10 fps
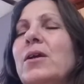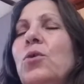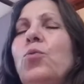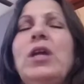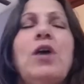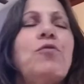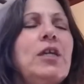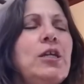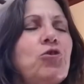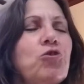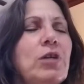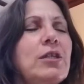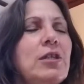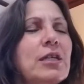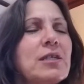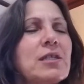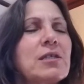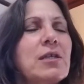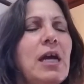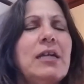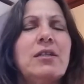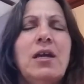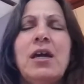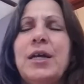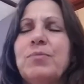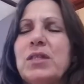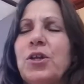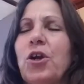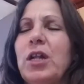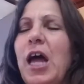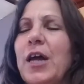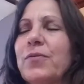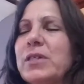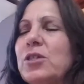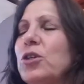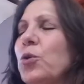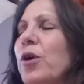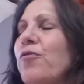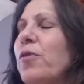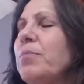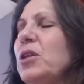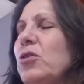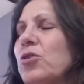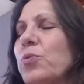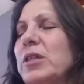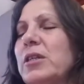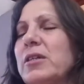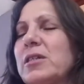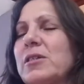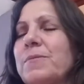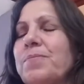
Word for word: We have each done this at times in our lives, so you are familiar with this.